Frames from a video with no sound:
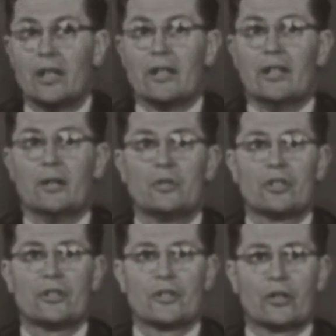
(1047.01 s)
there was
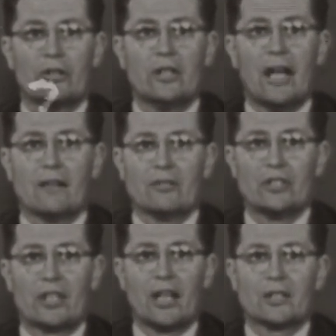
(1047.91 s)
a certain
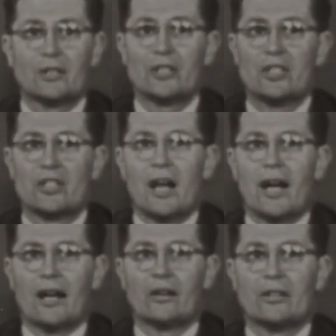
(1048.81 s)
evangelical
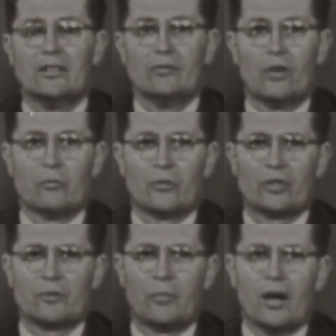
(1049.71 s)
desire in
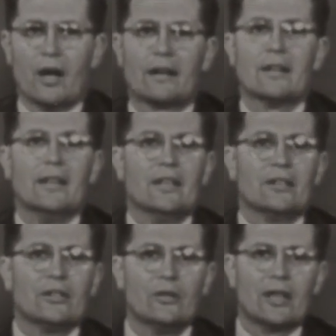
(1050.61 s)
Rumford's part
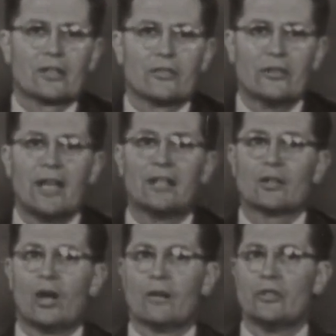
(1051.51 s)
to
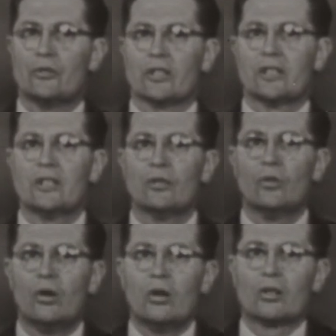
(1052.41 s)
extend coffee drinking
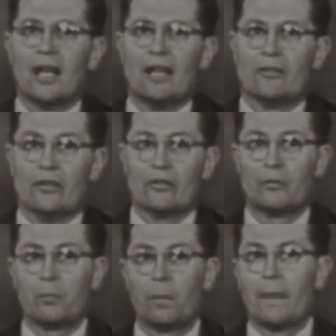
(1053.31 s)
to all classes,
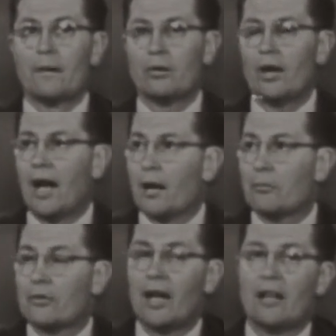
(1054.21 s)

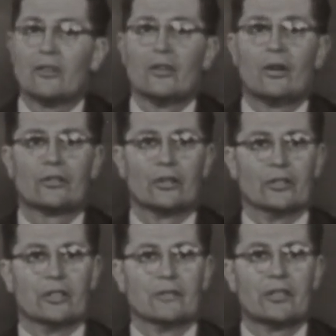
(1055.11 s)
perhaps as an
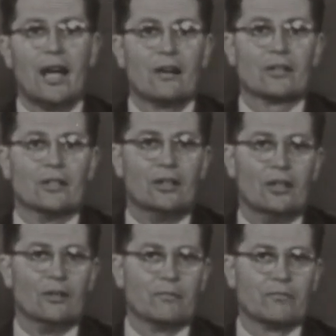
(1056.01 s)
alternative to
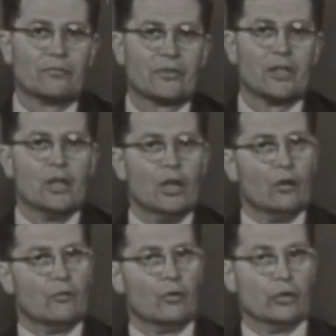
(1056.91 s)
alcohol.
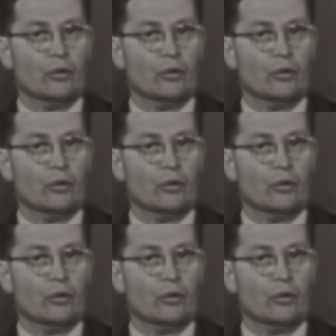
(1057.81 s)
For the